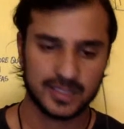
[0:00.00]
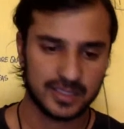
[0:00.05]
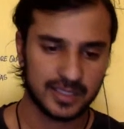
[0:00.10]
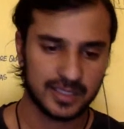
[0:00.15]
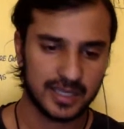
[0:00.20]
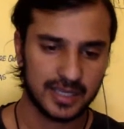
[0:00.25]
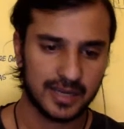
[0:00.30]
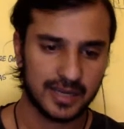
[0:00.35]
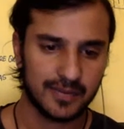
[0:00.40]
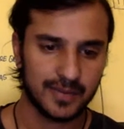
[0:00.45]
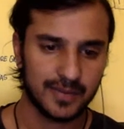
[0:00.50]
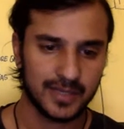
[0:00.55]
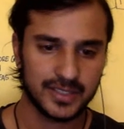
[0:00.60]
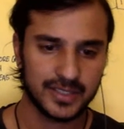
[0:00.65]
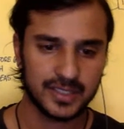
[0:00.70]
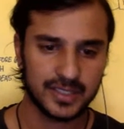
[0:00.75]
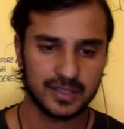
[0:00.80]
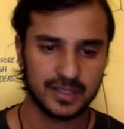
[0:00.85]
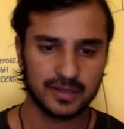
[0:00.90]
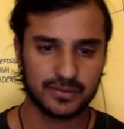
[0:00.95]
I think I have
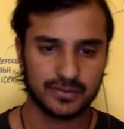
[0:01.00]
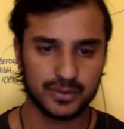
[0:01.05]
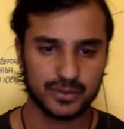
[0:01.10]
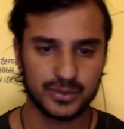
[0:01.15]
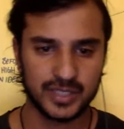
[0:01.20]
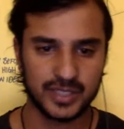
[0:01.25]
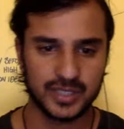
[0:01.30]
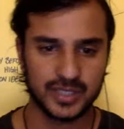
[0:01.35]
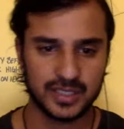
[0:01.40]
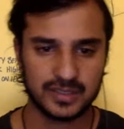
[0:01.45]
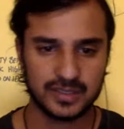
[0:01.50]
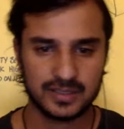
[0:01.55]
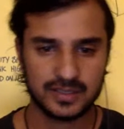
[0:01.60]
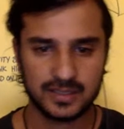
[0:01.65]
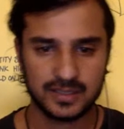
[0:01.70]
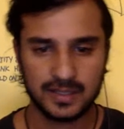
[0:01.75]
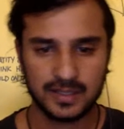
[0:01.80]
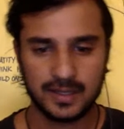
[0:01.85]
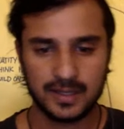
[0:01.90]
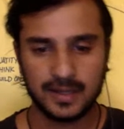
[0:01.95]
mentioned a few
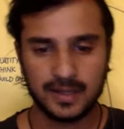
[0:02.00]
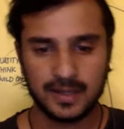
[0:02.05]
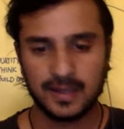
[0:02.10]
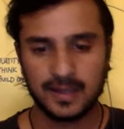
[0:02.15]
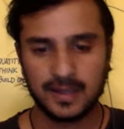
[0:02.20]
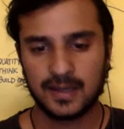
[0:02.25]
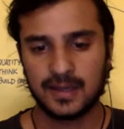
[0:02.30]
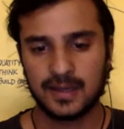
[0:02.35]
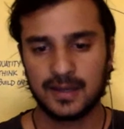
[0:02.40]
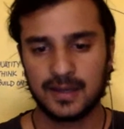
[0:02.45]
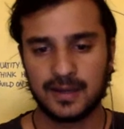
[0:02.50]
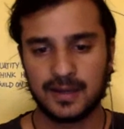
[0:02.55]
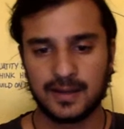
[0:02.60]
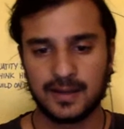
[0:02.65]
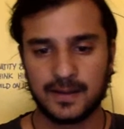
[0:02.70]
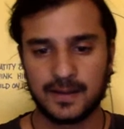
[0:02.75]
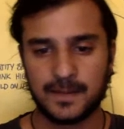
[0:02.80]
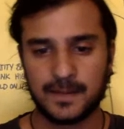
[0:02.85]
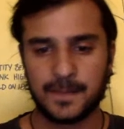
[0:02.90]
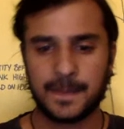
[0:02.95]
things,
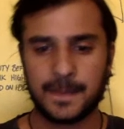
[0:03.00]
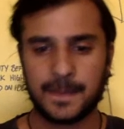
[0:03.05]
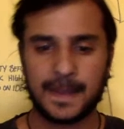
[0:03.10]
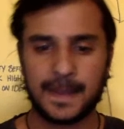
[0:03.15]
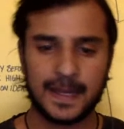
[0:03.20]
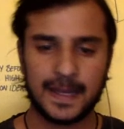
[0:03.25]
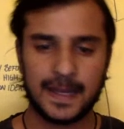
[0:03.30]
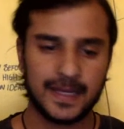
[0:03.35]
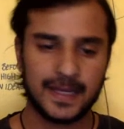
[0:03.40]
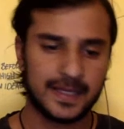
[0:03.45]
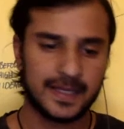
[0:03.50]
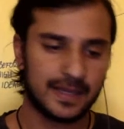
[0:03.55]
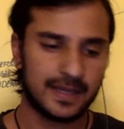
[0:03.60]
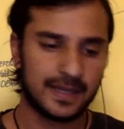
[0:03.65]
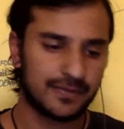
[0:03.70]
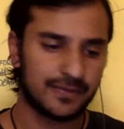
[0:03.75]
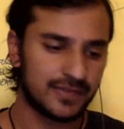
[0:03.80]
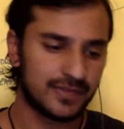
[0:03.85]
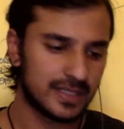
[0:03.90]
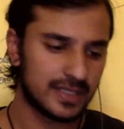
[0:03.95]
and
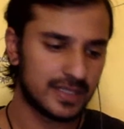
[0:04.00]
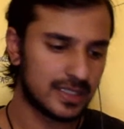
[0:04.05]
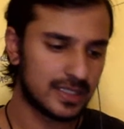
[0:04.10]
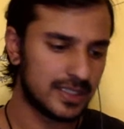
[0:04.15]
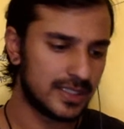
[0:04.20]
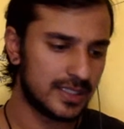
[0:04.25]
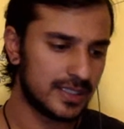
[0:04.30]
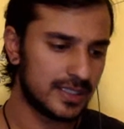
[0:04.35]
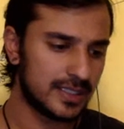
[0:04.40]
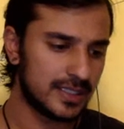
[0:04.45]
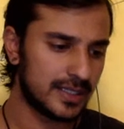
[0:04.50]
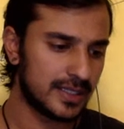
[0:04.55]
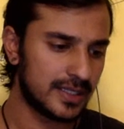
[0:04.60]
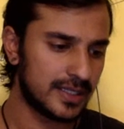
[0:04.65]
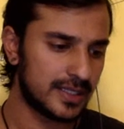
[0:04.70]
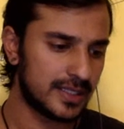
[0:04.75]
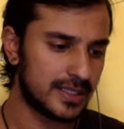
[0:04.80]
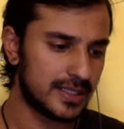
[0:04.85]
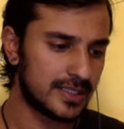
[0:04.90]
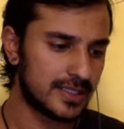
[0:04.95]
definitely
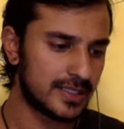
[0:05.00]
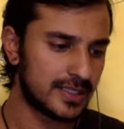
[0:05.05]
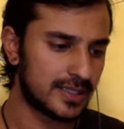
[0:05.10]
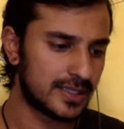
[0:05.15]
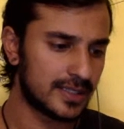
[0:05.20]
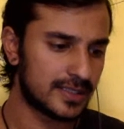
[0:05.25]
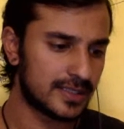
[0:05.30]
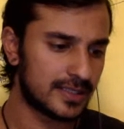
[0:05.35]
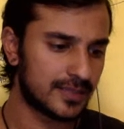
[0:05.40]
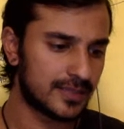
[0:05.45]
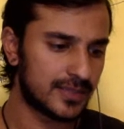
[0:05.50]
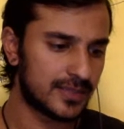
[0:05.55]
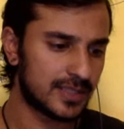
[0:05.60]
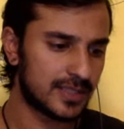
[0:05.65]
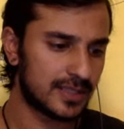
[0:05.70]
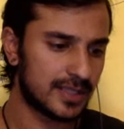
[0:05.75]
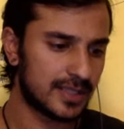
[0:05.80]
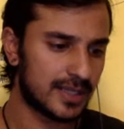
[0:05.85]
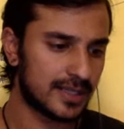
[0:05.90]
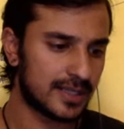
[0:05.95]
it is
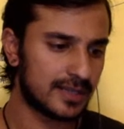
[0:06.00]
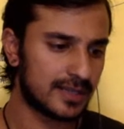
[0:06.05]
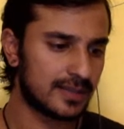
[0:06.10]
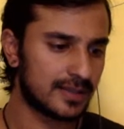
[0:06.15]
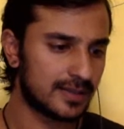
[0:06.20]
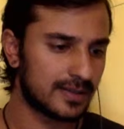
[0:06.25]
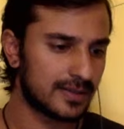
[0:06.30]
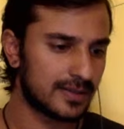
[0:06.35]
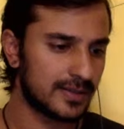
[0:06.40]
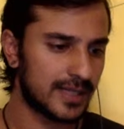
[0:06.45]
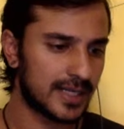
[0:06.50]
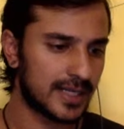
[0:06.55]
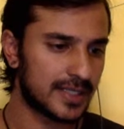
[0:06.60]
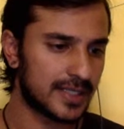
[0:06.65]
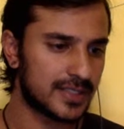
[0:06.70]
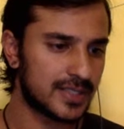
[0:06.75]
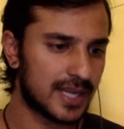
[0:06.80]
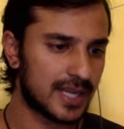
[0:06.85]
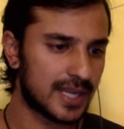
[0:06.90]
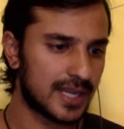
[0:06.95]
something that
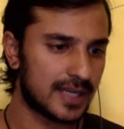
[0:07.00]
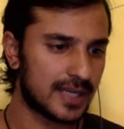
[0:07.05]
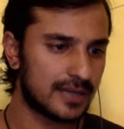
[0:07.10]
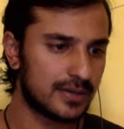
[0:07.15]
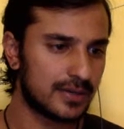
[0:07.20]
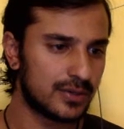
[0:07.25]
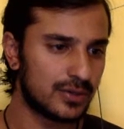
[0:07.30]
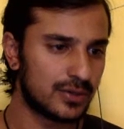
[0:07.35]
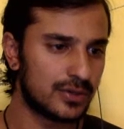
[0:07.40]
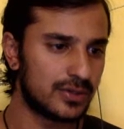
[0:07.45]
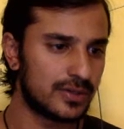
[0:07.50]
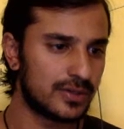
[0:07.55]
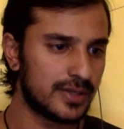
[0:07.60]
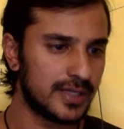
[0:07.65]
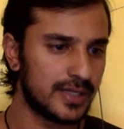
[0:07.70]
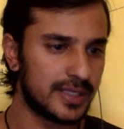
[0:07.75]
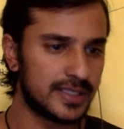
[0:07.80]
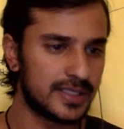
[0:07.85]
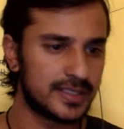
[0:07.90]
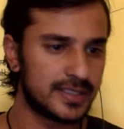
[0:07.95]
childhood
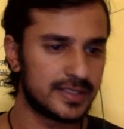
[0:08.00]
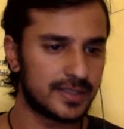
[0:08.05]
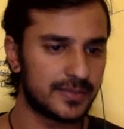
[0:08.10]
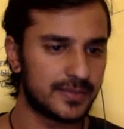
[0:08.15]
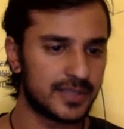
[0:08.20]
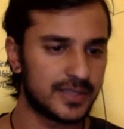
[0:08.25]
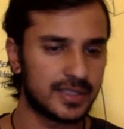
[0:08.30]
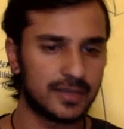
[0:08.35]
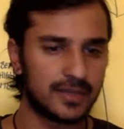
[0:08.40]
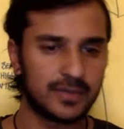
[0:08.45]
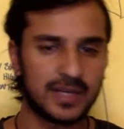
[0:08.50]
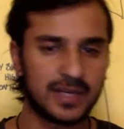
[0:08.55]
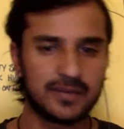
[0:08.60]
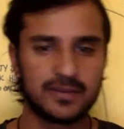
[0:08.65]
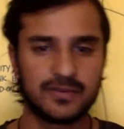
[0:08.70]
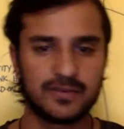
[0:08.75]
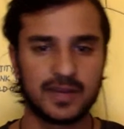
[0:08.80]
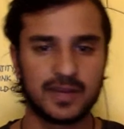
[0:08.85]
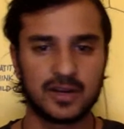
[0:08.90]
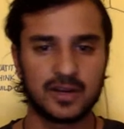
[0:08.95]
is something that we have
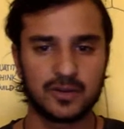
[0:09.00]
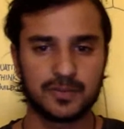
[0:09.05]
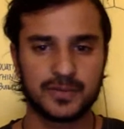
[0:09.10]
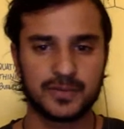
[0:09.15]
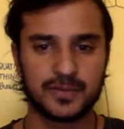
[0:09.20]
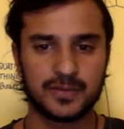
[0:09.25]
developed